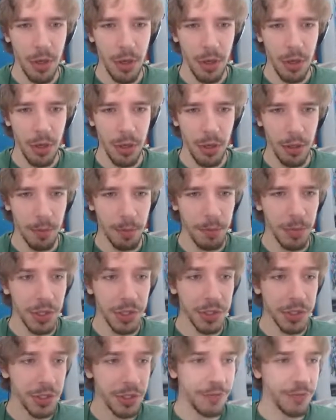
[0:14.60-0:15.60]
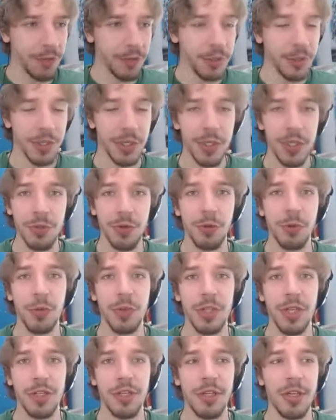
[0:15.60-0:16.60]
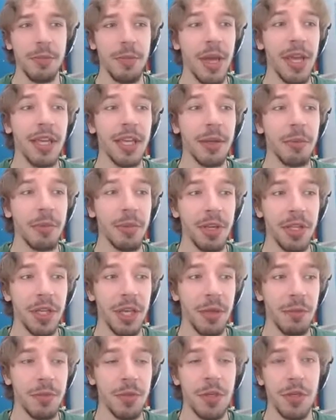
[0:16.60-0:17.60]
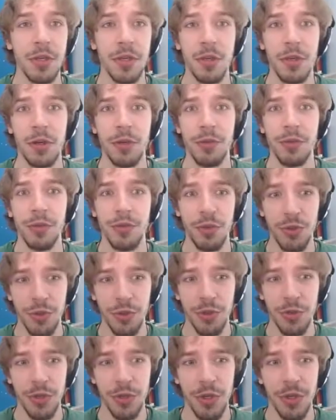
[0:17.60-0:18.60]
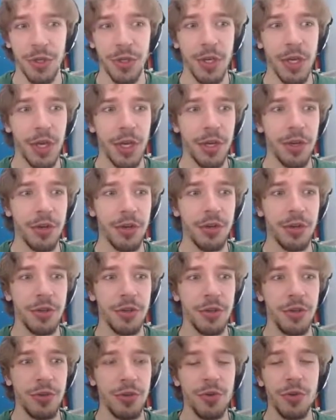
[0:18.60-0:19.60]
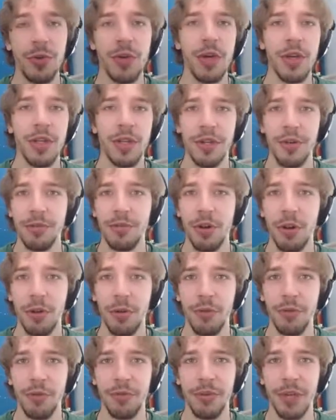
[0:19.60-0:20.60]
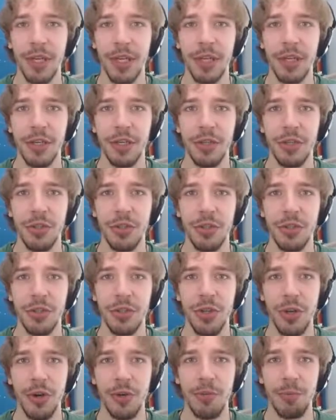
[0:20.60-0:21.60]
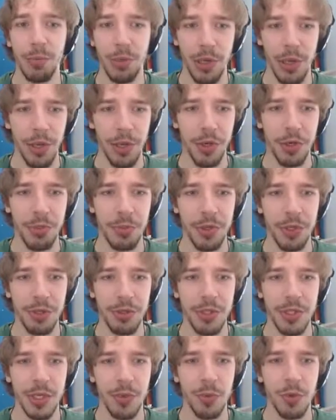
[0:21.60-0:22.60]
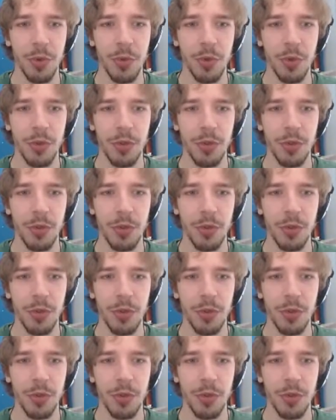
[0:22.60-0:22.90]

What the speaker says: The biggest difficulty in this room was actually making mini-games of surgery that do not involve a ton of blood, because then we would